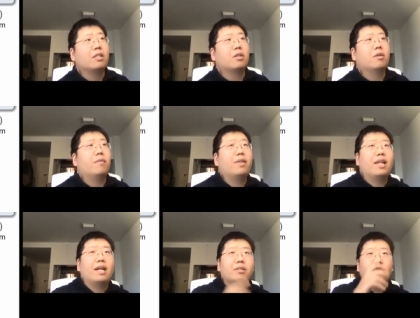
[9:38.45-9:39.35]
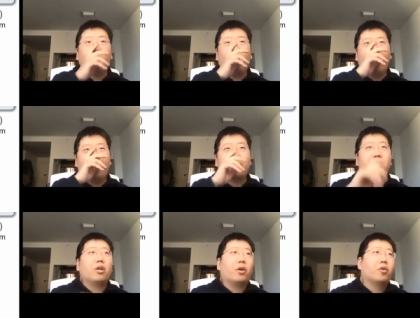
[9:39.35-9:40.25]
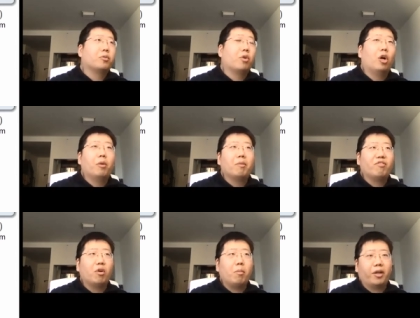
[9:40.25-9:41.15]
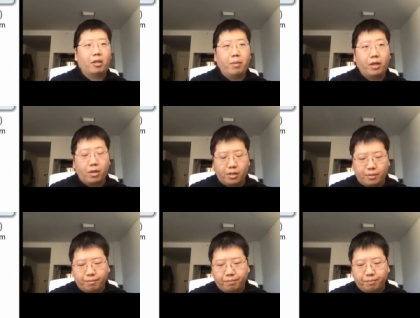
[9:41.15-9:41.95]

So that's why this is a huge problem for market makers,